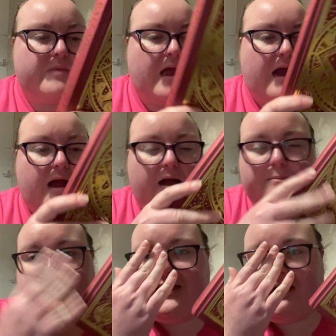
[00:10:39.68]
Our
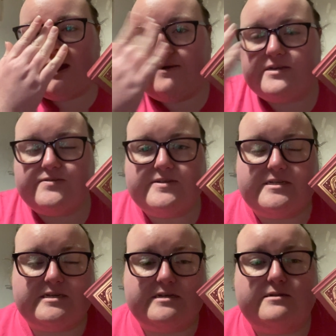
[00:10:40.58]
main character is
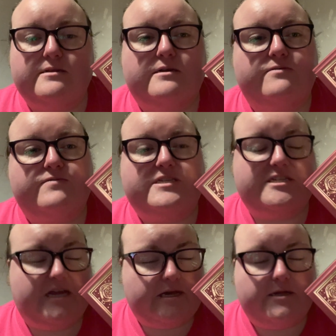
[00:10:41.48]
still
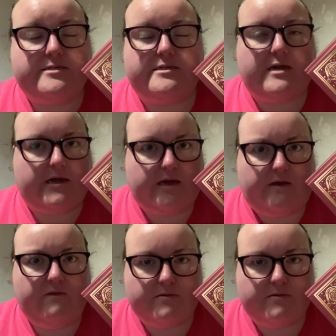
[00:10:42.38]
ridiculously naive.